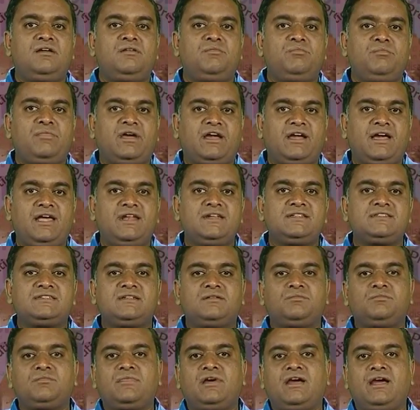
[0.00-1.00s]

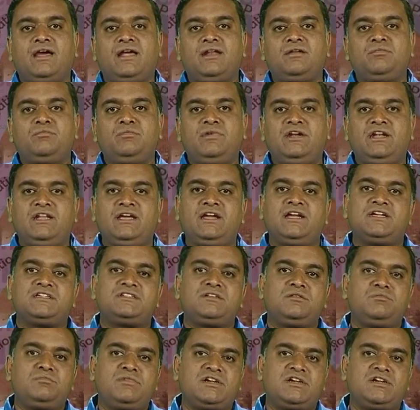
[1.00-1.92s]
mechanism and mitigation